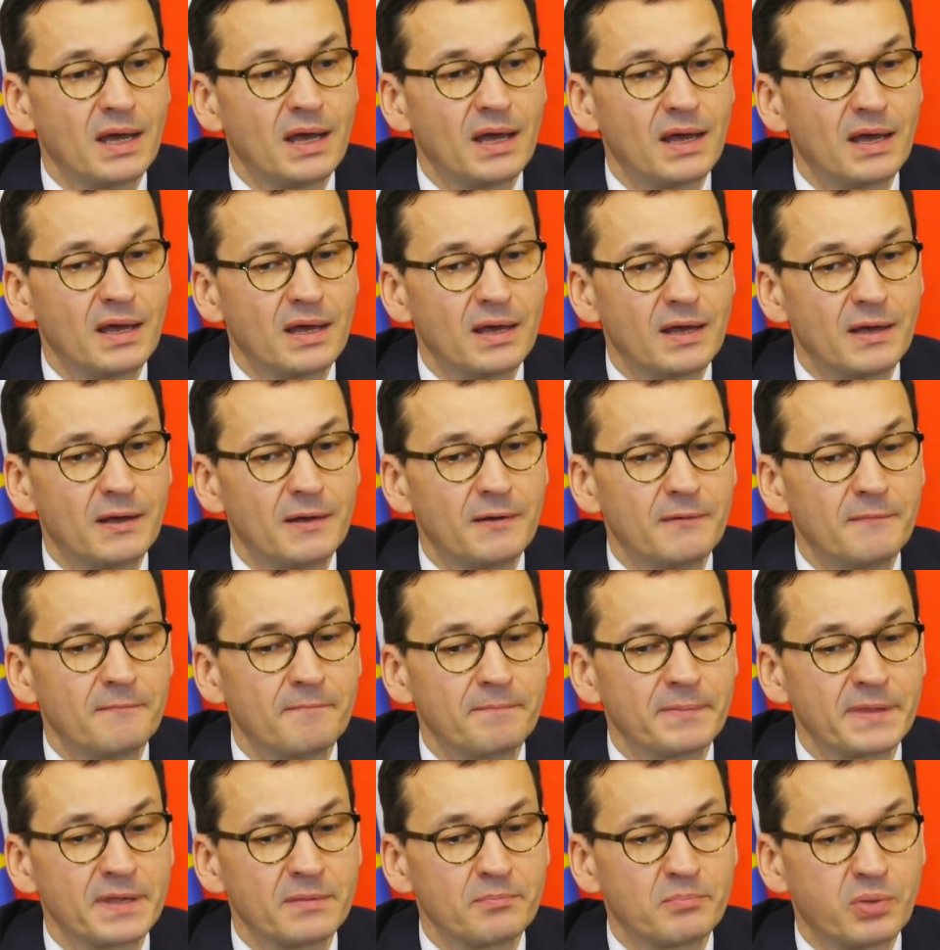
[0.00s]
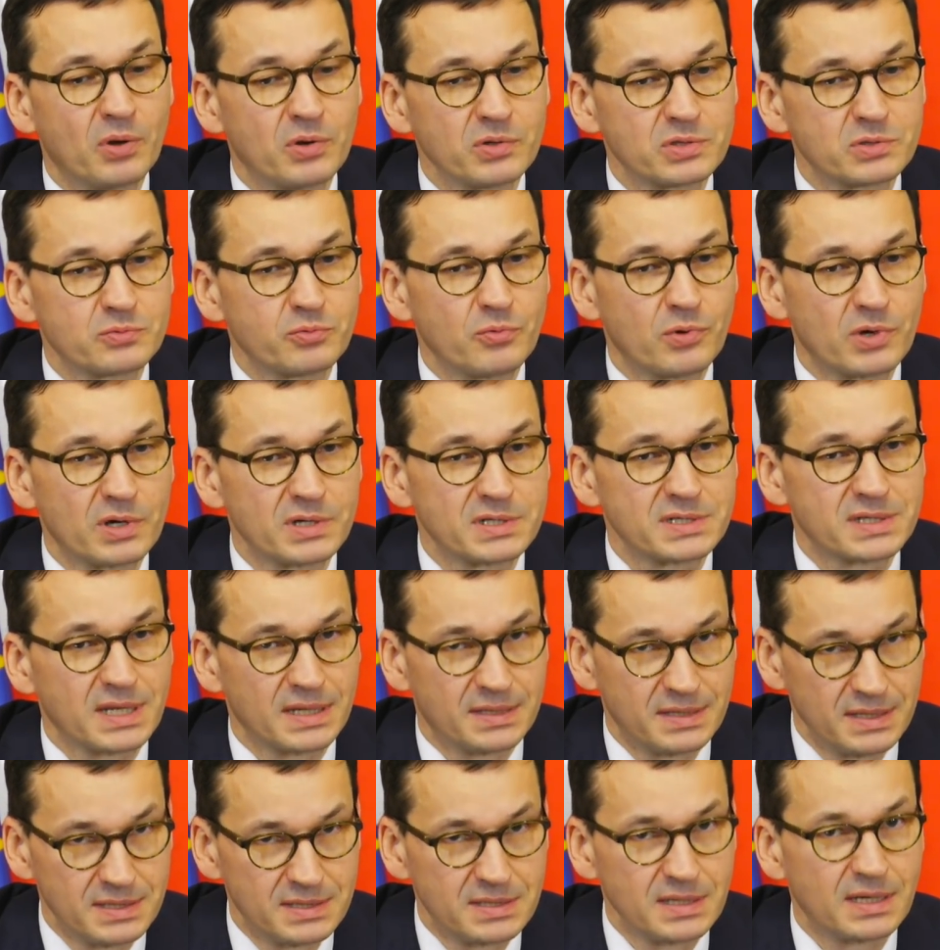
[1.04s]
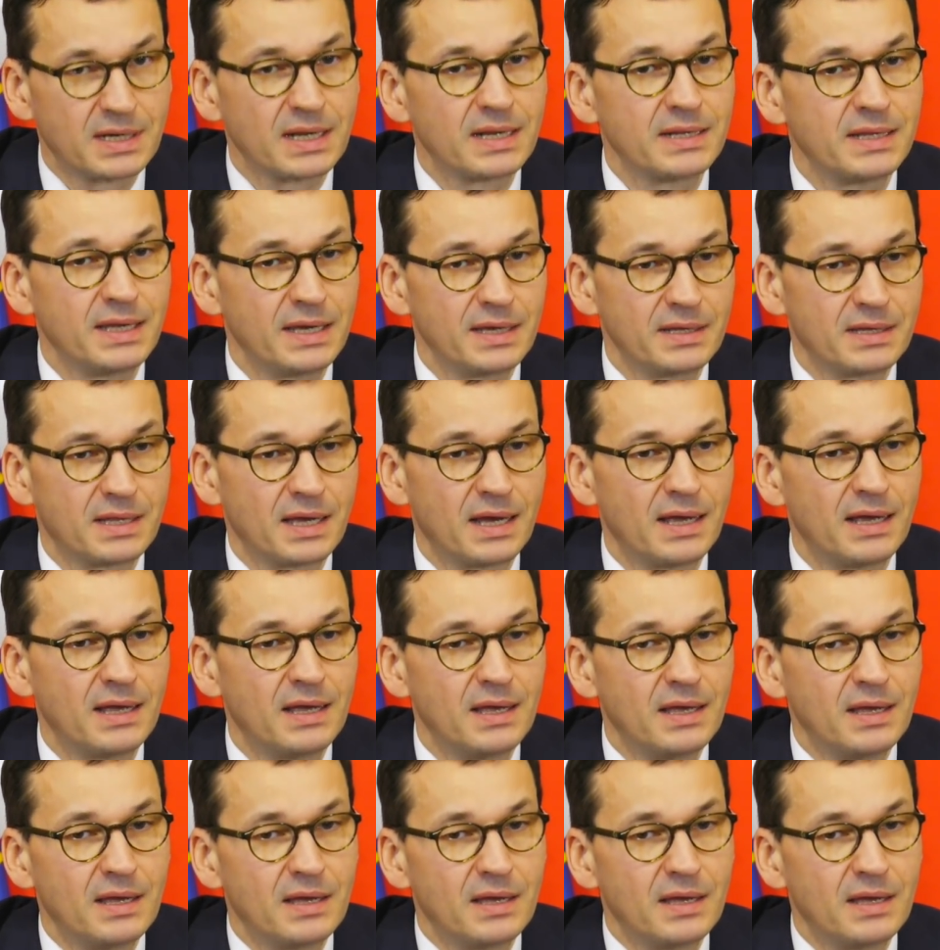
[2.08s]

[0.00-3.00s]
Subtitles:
in post-war statistical data